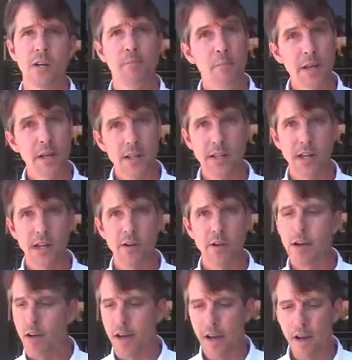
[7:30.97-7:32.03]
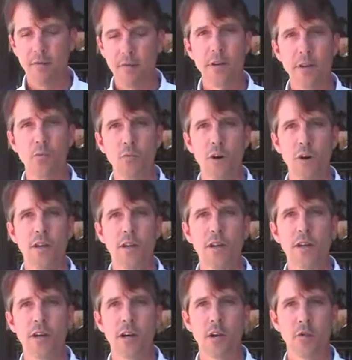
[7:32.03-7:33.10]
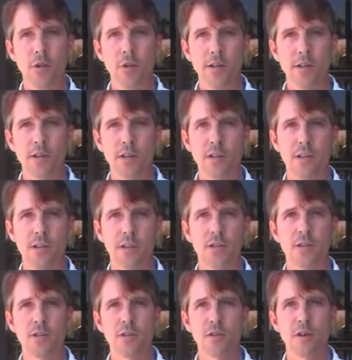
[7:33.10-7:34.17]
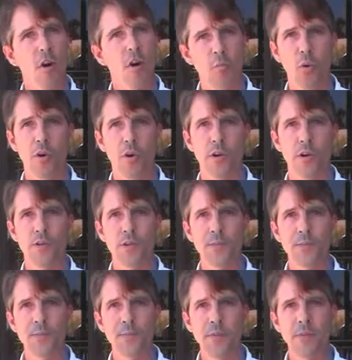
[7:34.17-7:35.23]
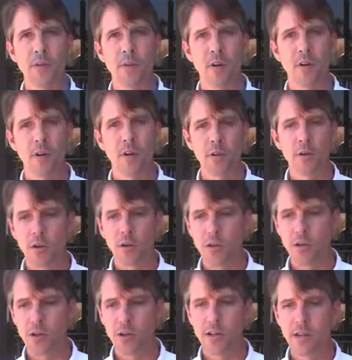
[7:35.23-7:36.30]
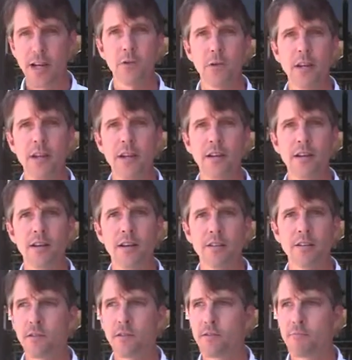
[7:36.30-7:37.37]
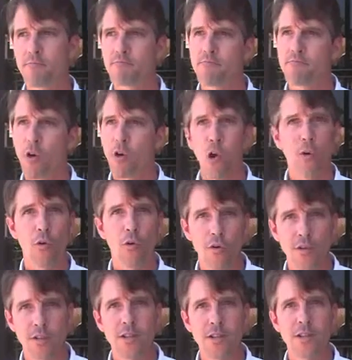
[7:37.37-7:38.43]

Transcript: military, everyone agrees that our borders are the most glaring hole